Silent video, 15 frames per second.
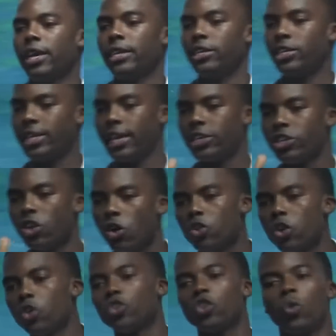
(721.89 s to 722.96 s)
And he says, no,
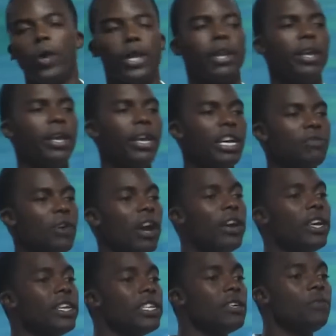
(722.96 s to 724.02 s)
don't do it. It's
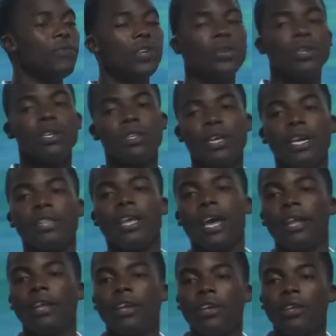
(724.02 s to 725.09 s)
very easy for you to think
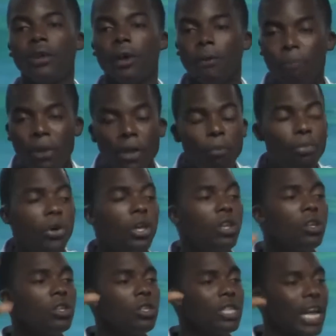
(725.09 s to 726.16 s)
that
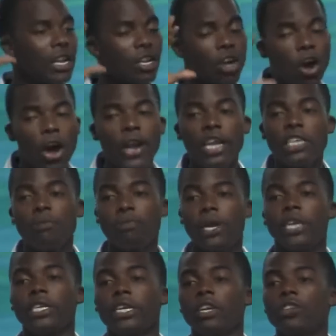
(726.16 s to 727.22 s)
people that God has
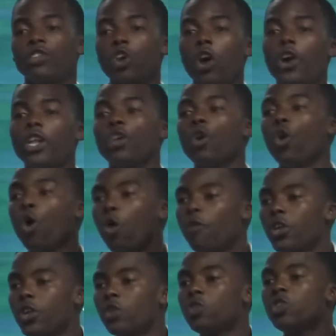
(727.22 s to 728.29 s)
placed in authority
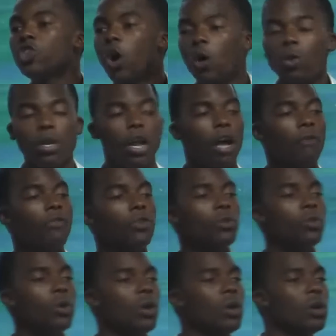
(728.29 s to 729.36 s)
over you don't love
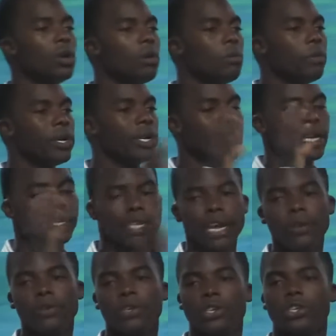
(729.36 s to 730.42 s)
you because they tell
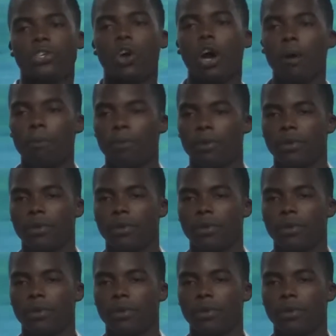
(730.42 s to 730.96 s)
you to stop.